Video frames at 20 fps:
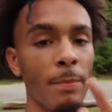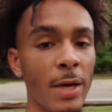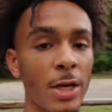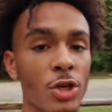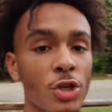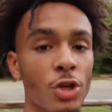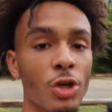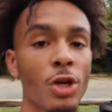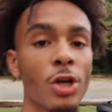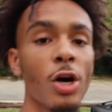
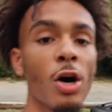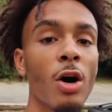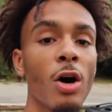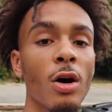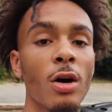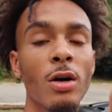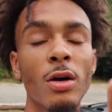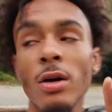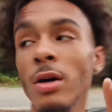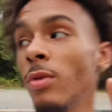Make sure
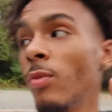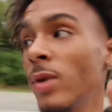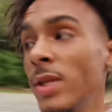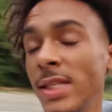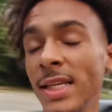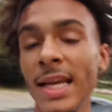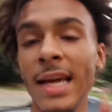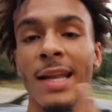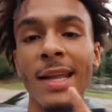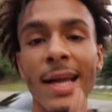y'all,
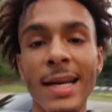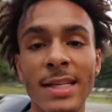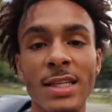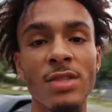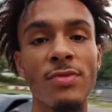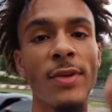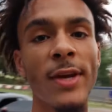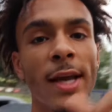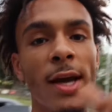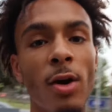once again, like
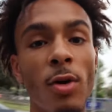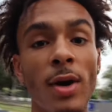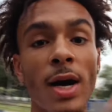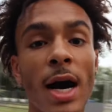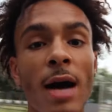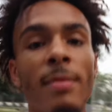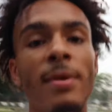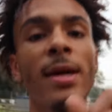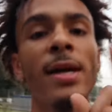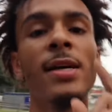this video,
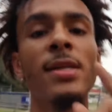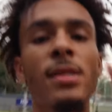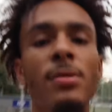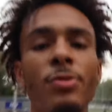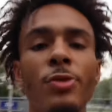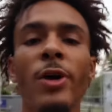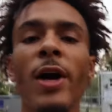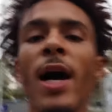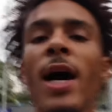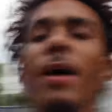comment, and
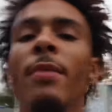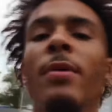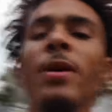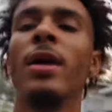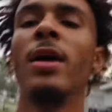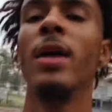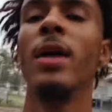subscribe.